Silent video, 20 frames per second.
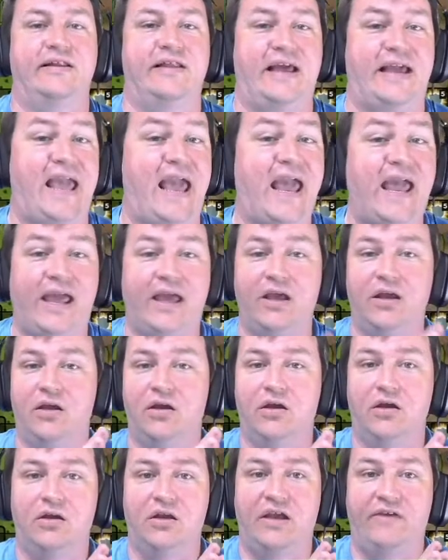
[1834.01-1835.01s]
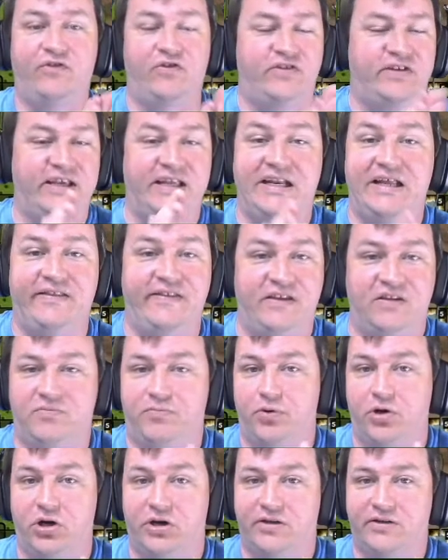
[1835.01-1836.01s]
Like, hey, if you see any of these
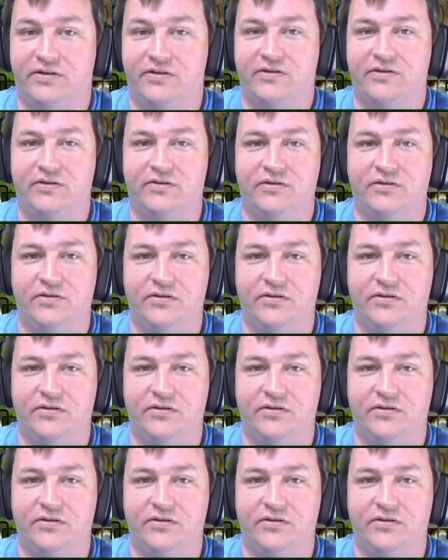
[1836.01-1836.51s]
books,